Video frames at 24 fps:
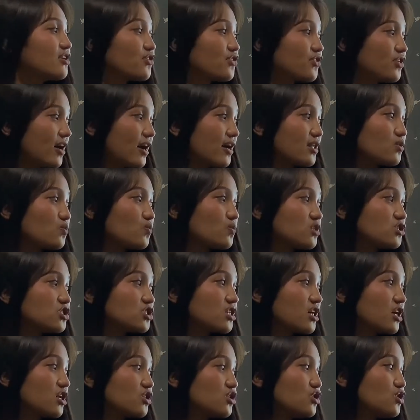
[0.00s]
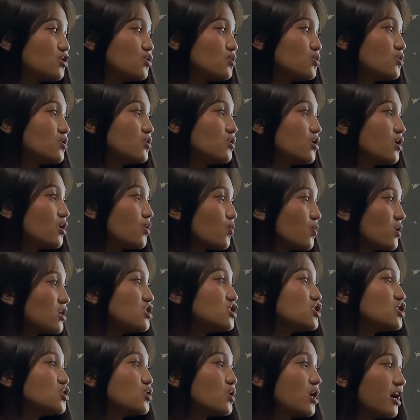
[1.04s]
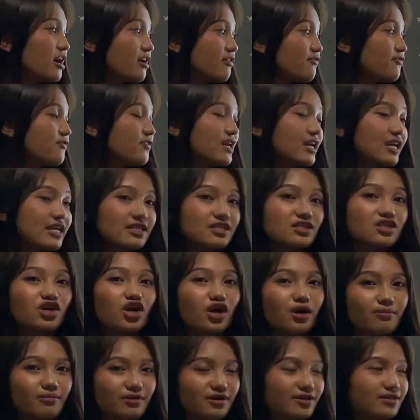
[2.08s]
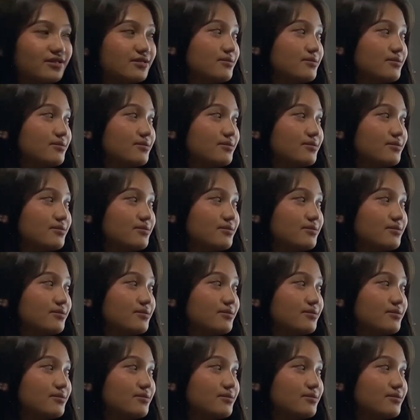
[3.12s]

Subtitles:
that which you have in common.